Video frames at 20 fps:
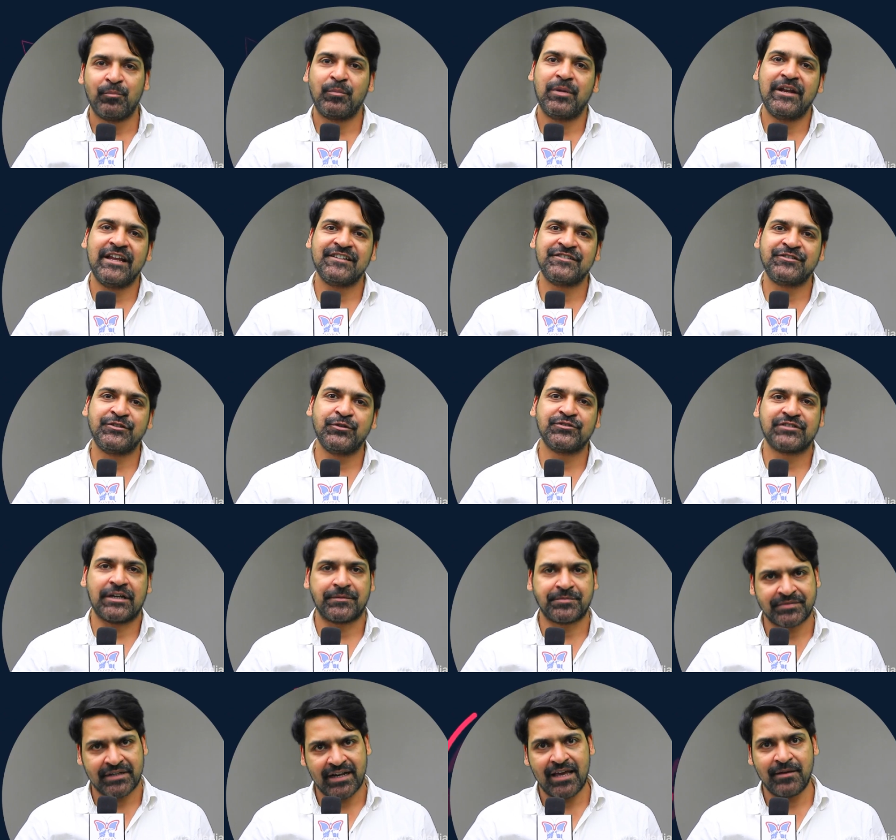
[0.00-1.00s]
Please do
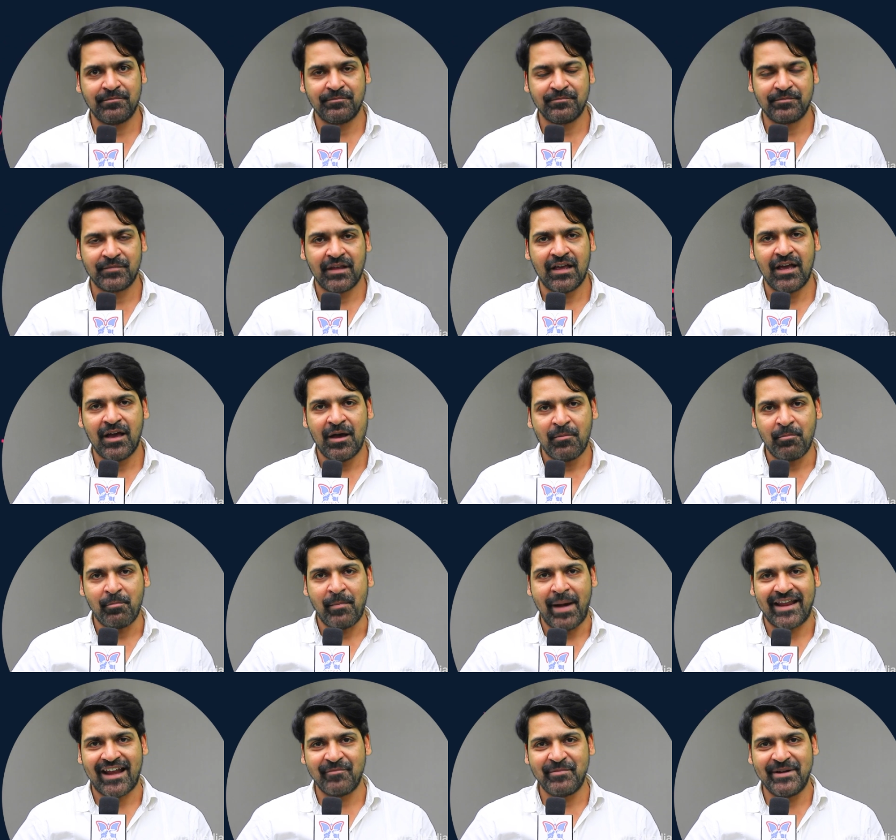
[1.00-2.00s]
subscribe
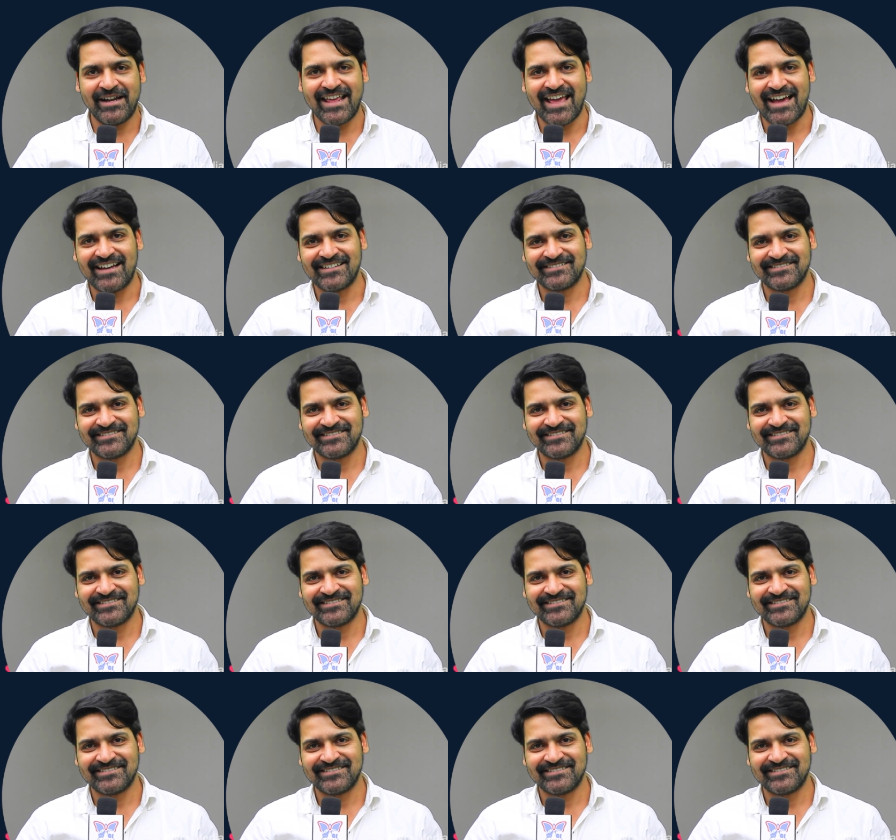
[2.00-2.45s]
Myra Media.